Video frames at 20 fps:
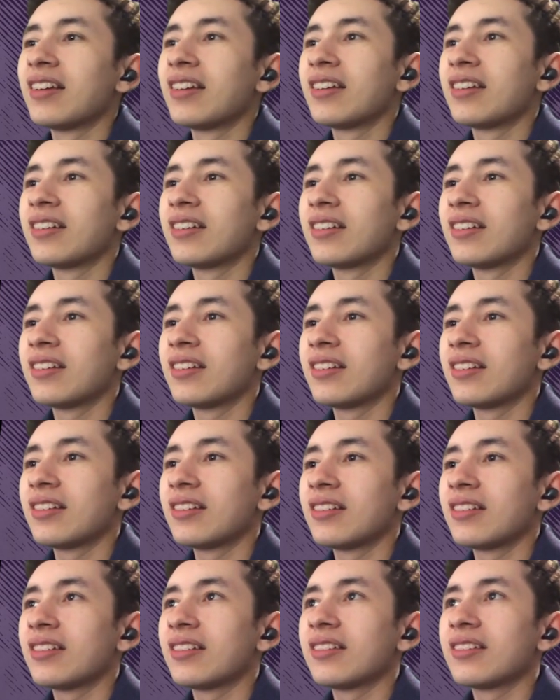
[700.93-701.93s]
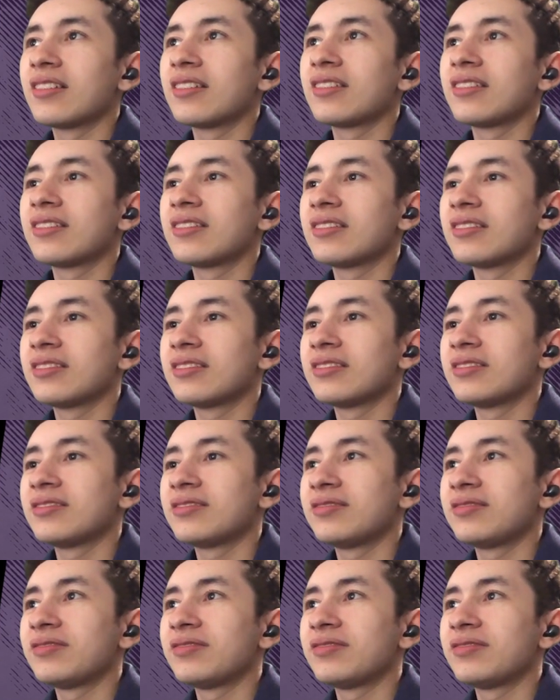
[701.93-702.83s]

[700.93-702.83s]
Nothing is said.